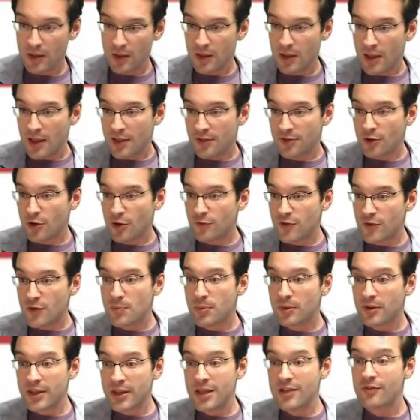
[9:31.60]
And so if you
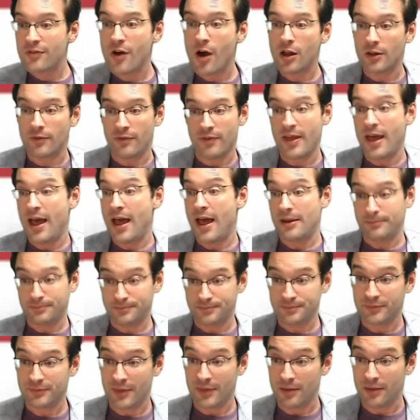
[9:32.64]
believe all of that,
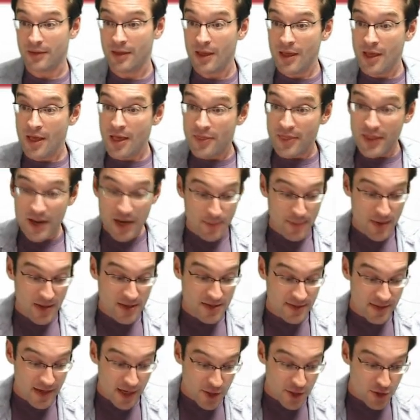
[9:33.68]
then it
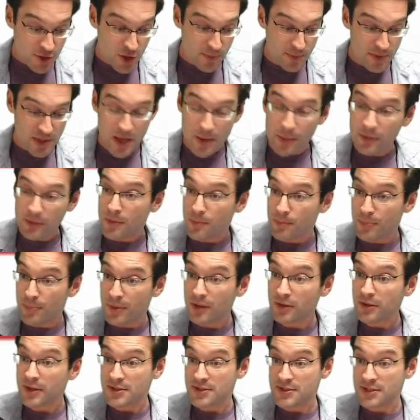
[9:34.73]
means that I should be able to
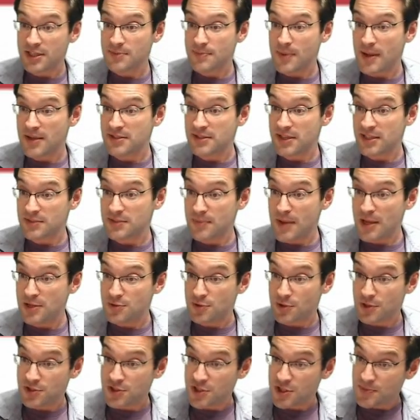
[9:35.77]
build a 6x6
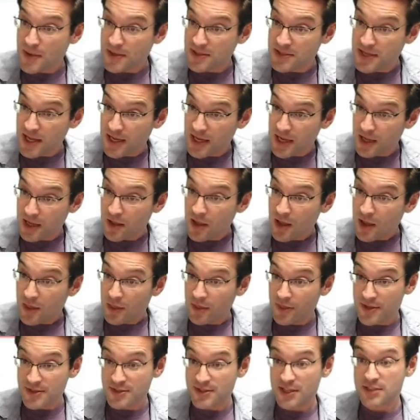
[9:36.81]
matrix just by taking
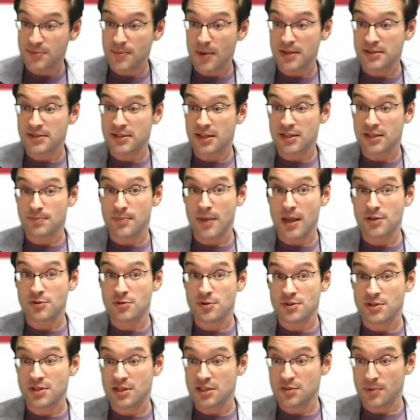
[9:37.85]
the 6x6
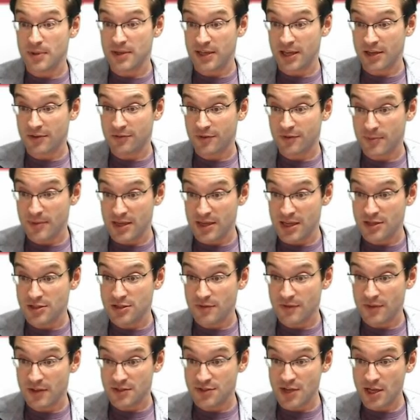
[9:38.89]
matrices we get from each
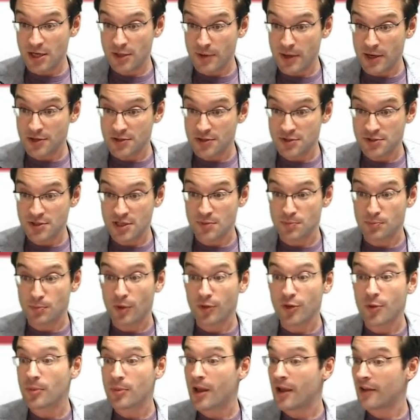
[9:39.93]
of these generators and just
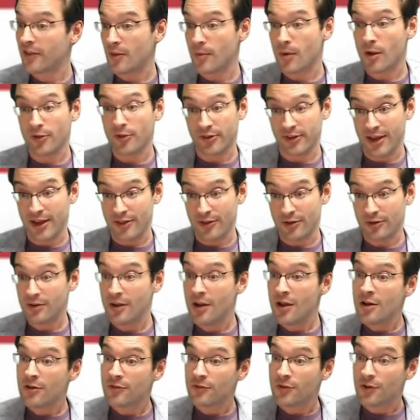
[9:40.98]
multiplying them all together.
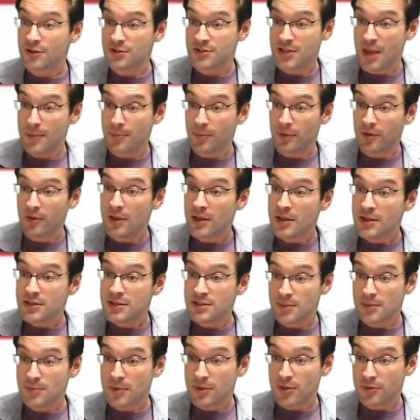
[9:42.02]
For example,
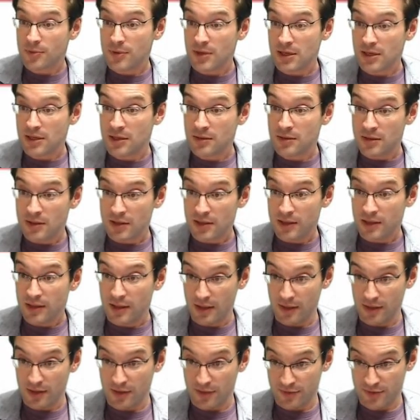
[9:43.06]
sigma 3
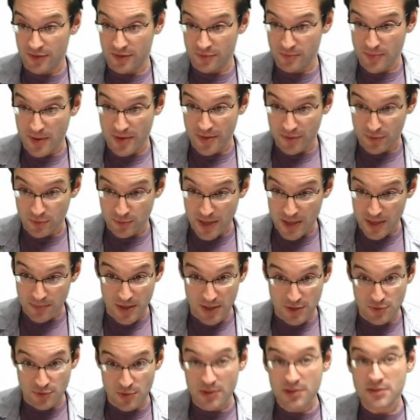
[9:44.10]
is given by this red
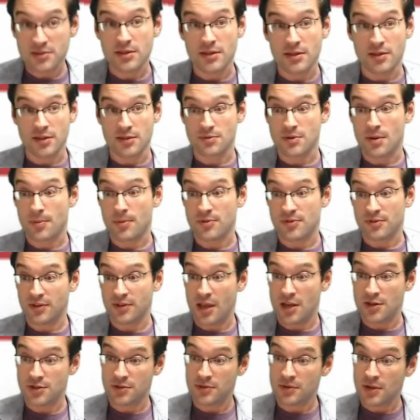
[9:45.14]
matrix in this
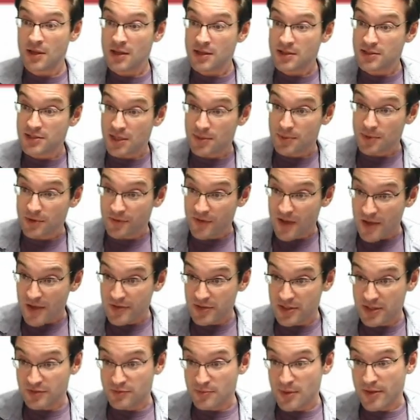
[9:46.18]
representation. Sigma 5
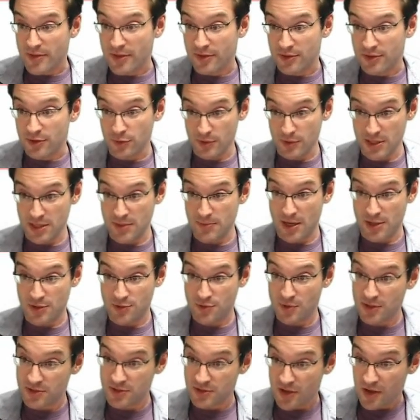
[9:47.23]
is given by this green
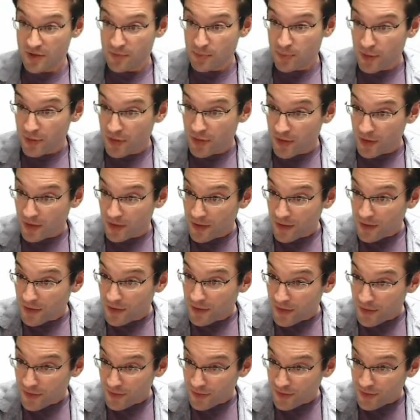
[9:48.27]
matrix, so I put the,
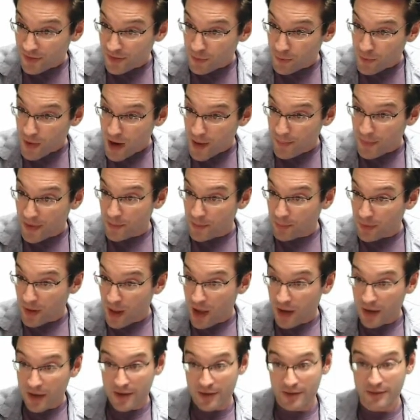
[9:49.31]
the swapping
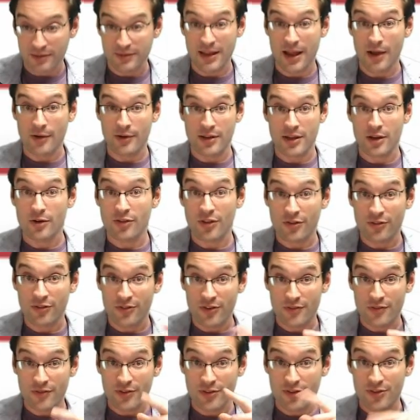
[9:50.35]
block down here in the
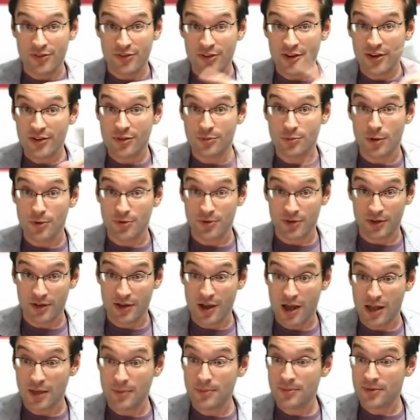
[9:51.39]
fifth and sixth rows and
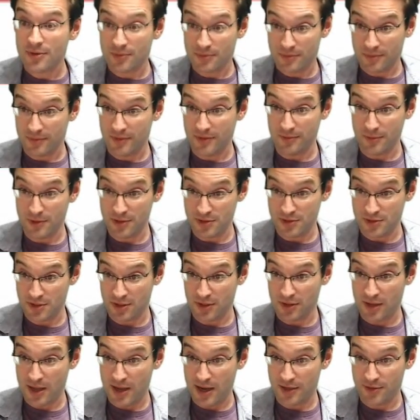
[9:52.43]
columns which
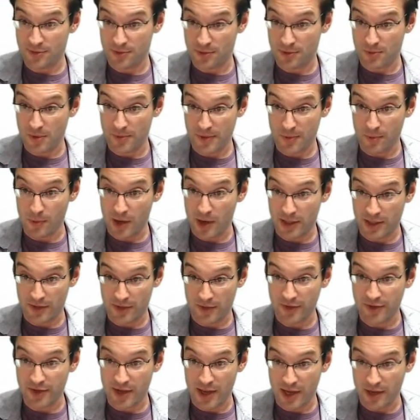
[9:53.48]
aligns with what we wanted in
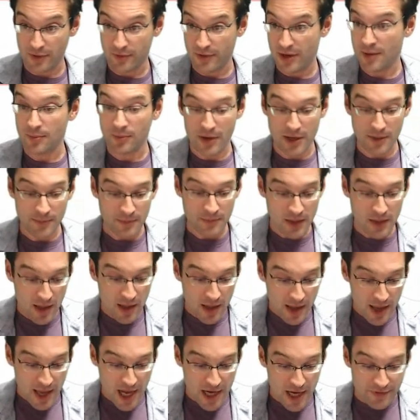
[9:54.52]
the diagram, right?
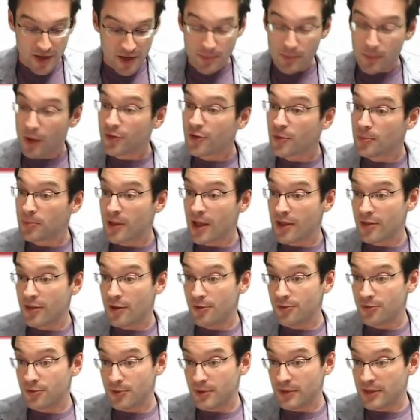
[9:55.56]
And if I multiply
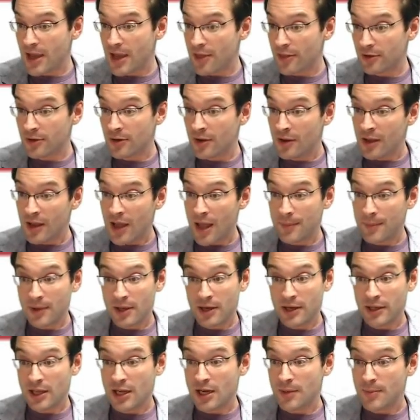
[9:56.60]
those two together, I'm going
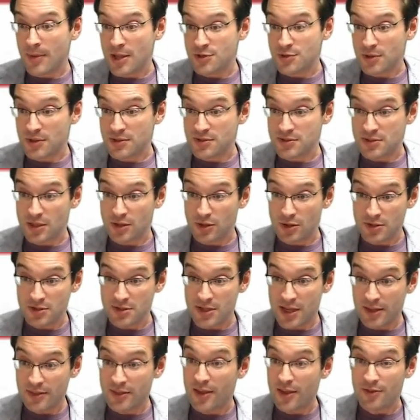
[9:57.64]
to get a matrix that looks
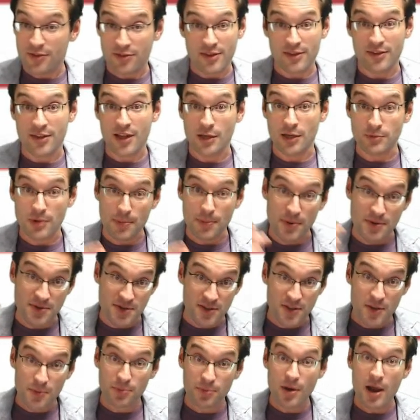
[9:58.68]
like this, that's going to
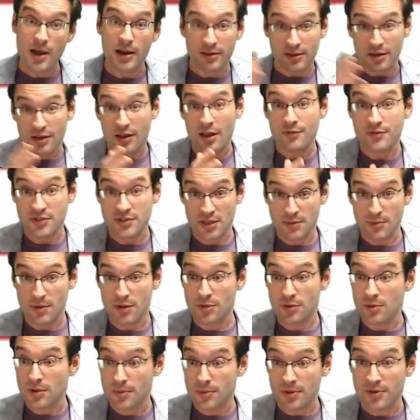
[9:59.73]
represent the product of sigma
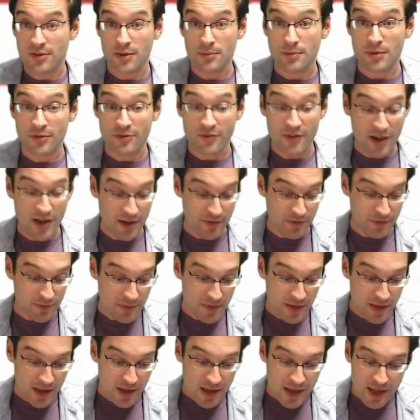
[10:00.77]
3 with sigma 5.
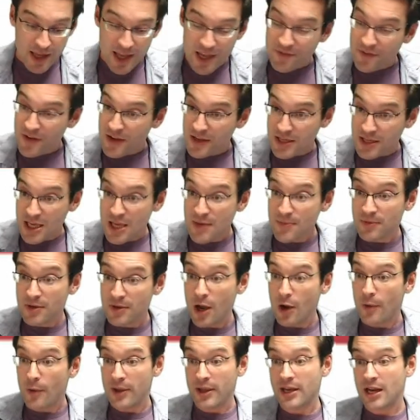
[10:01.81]
If I keep
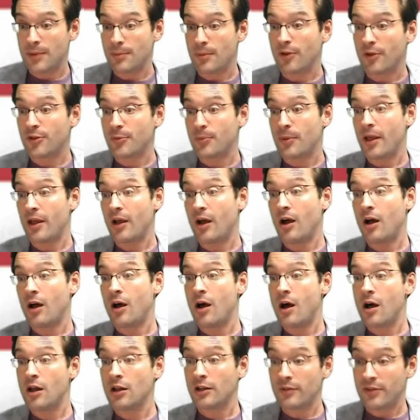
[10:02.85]
going and I multiply
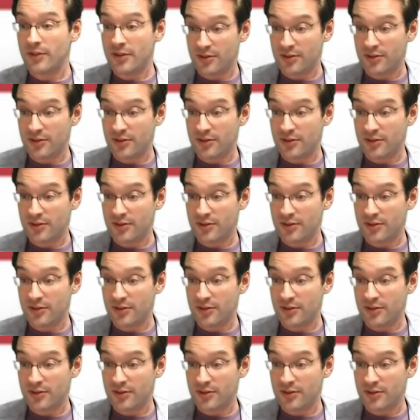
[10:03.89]
all of these